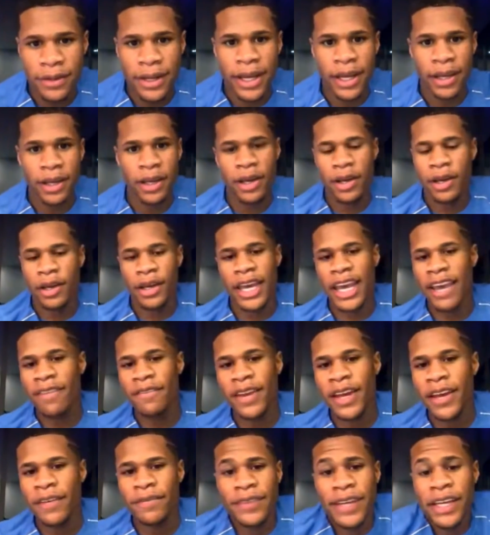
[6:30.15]
Like
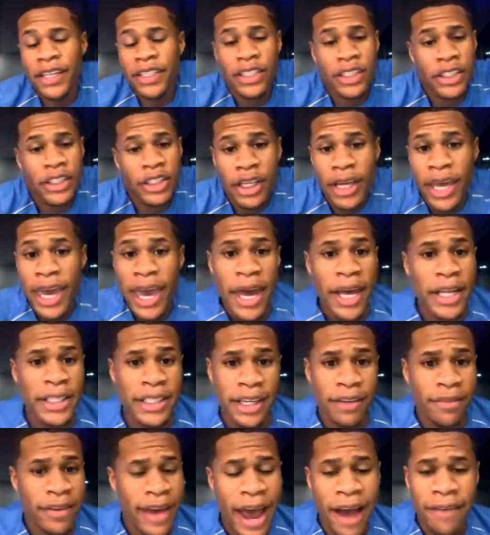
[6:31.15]
even if they just shook
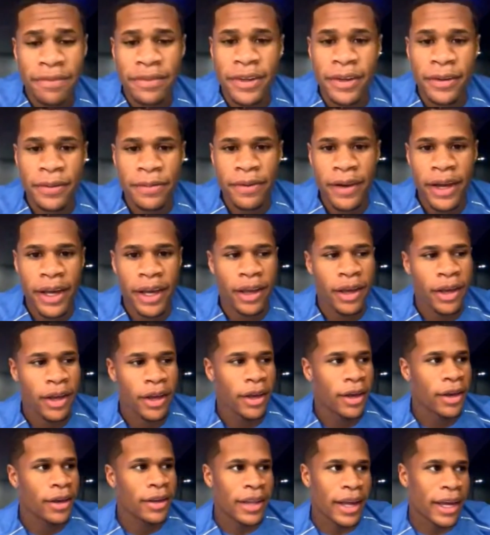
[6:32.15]
hands, even after the fight,
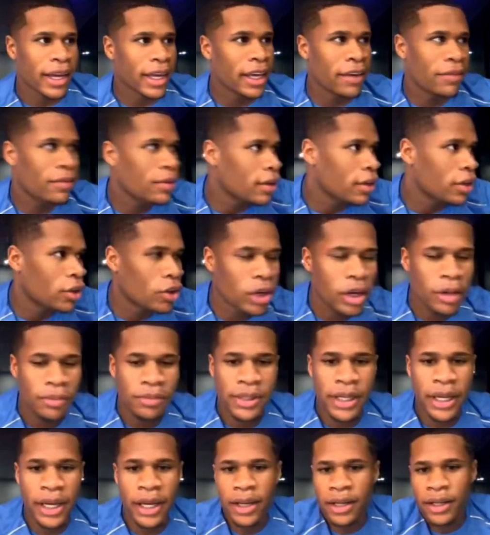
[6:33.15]
like even you know what I'm
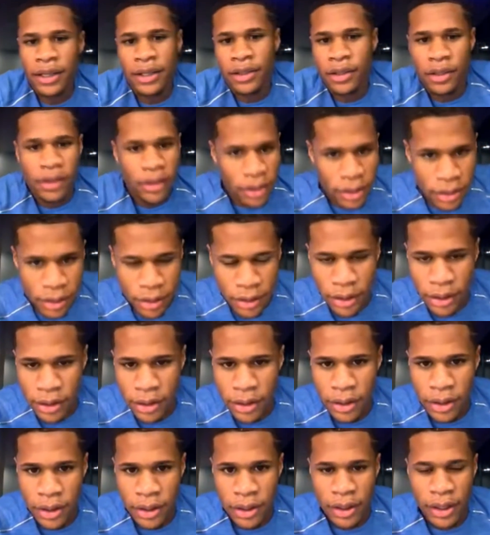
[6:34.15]
saying,
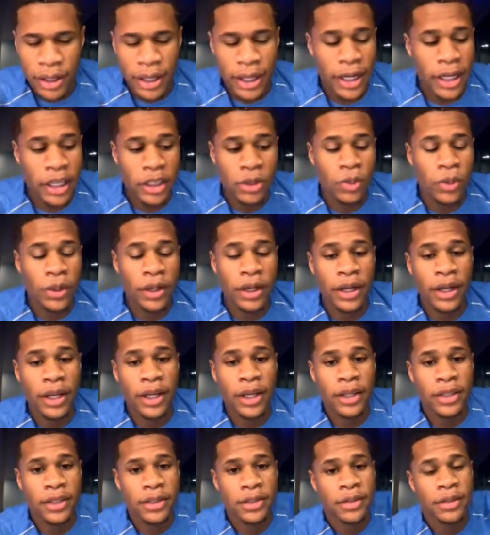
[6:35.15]
it is what it
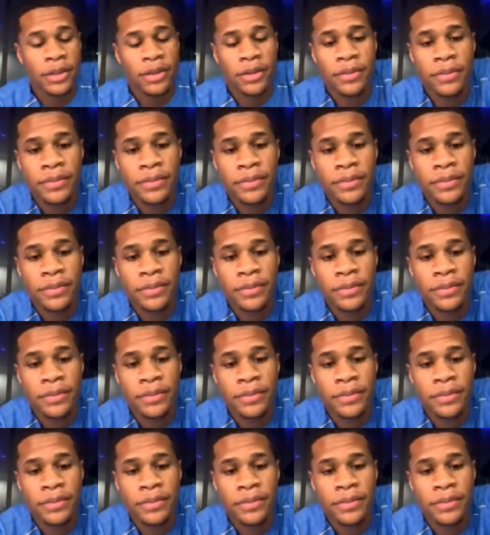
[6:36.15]
is.